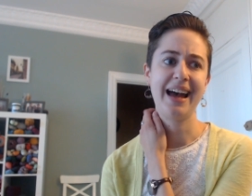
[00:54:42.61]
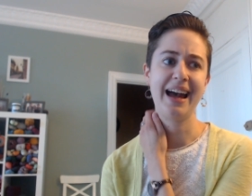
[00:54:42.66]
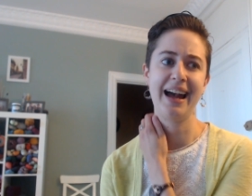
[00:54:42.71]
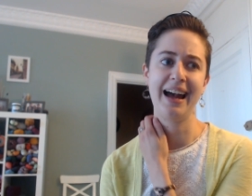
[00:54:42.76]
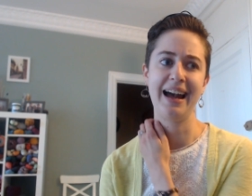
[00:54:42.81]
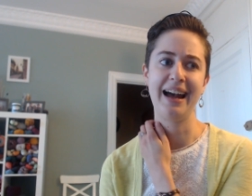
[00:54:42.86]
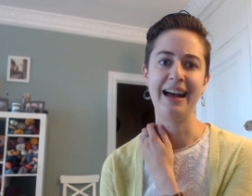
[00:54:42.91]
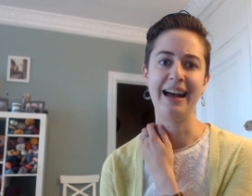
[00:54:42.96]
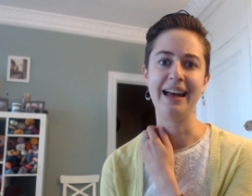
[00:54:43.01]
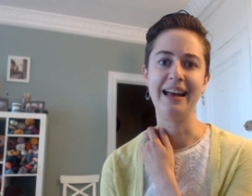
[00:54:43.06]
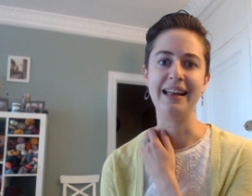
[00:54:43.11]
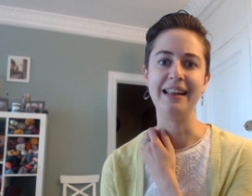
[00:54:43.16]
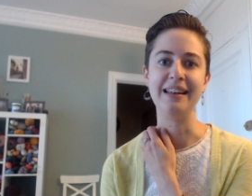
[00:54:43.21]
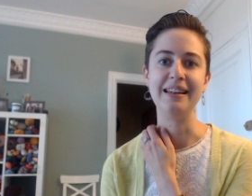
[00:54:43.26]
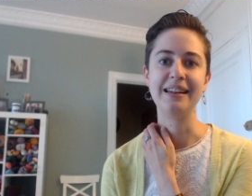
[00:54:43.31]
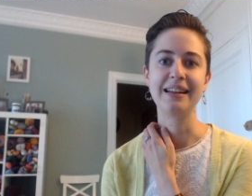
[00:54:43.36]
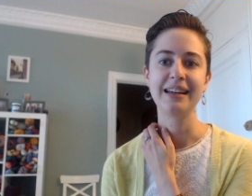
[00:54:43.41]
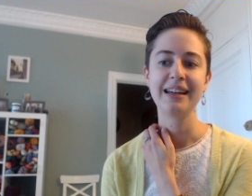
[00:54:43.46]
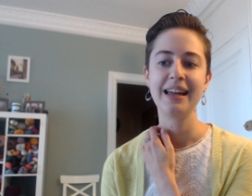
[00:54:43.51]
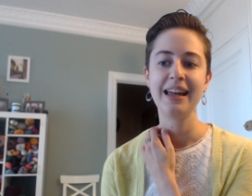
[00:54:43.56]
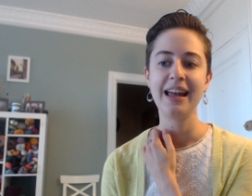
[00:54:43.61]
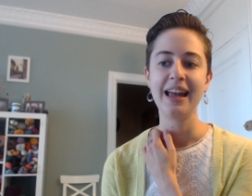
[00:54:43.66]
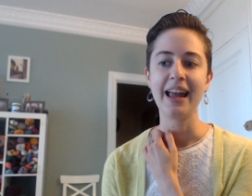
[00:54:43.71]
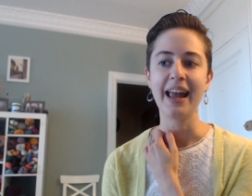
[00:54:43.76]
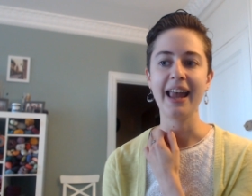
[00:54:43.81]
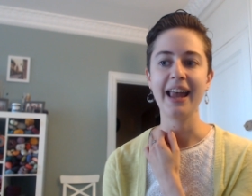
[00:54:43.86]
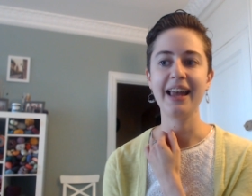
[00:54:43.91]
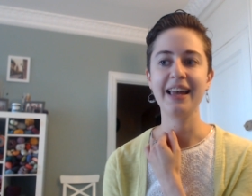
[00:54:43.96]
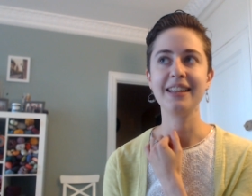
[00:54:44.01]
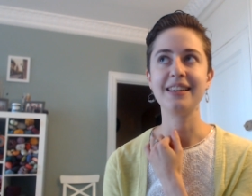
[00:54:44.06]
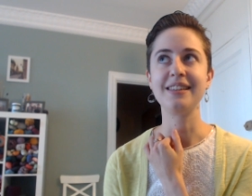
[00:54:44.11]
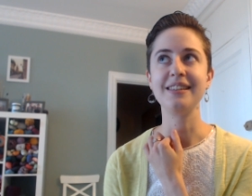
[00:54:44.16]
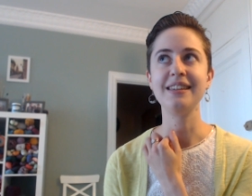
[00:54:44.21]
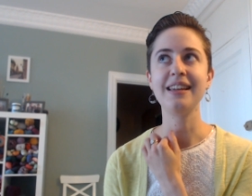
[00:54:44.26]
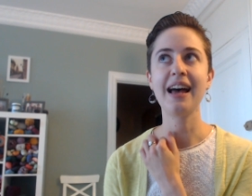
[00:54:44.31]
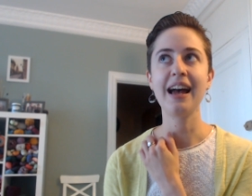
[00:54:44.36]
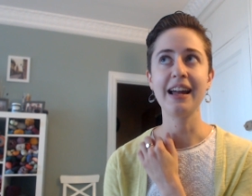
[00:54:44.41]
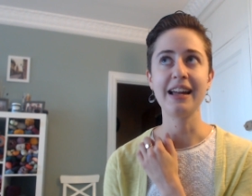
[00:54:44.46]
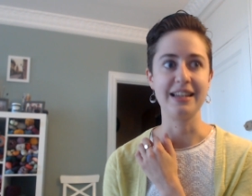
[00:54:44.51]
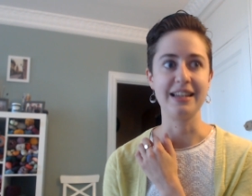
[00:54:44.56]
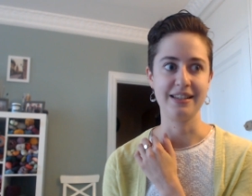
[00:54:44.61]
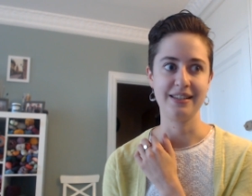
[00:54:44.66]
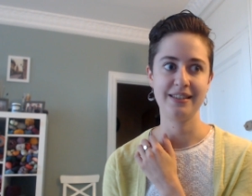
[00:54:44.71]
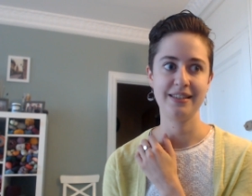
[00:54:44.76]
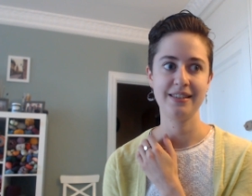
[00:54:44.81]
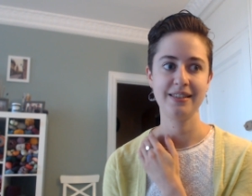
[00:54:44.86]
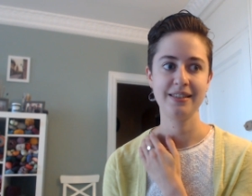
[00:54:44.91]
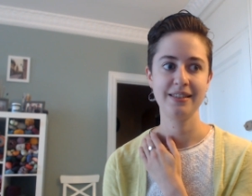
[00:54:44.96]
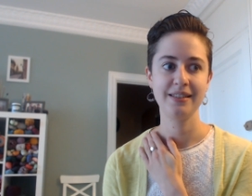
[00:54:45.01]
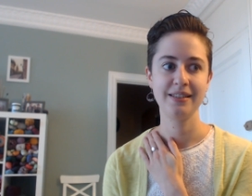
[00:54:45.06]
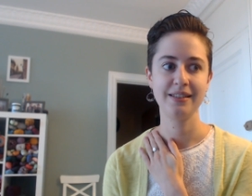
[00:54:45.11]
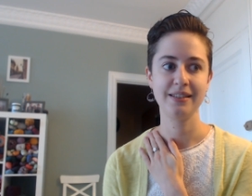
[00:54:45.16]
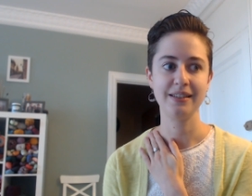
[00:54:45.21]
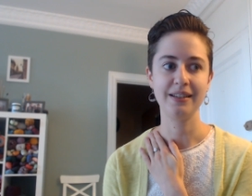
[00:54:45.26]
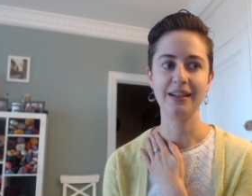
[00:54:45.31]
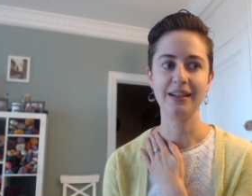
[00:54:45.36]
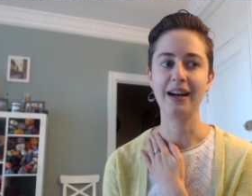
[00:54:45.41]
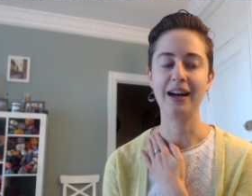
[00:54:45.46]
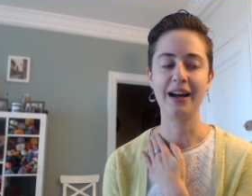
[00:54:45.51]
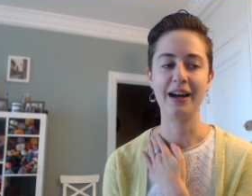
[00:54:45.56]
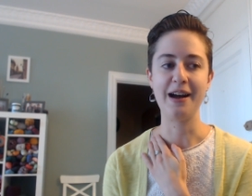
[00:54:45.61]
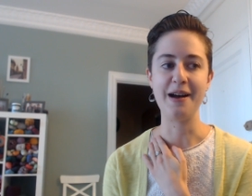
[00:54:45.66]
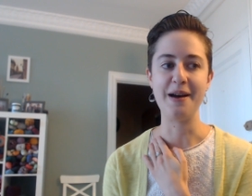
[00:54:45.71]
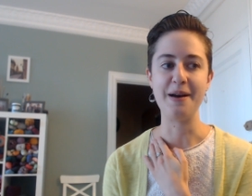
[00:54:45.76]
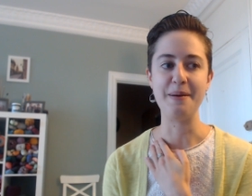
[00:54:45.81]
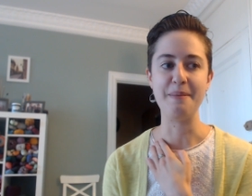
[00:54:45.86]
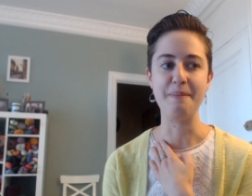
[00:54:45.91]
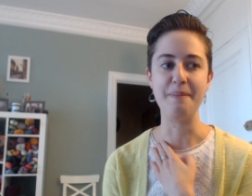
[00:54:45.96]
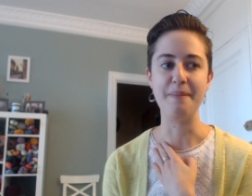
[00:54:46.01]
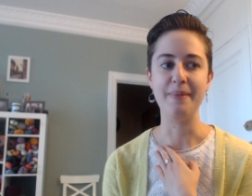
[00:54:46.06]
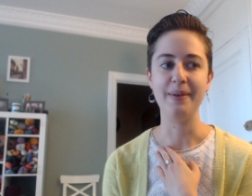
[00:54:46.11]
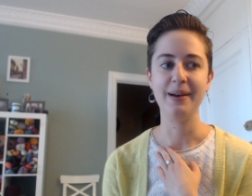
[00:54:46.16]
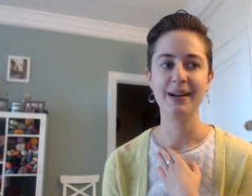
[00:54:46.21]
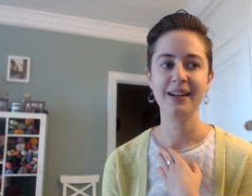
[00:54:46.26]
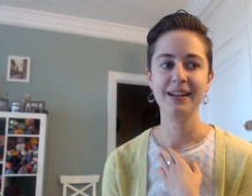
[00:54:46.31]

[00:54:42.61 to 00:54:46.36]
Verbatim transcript: And it's nice. Um,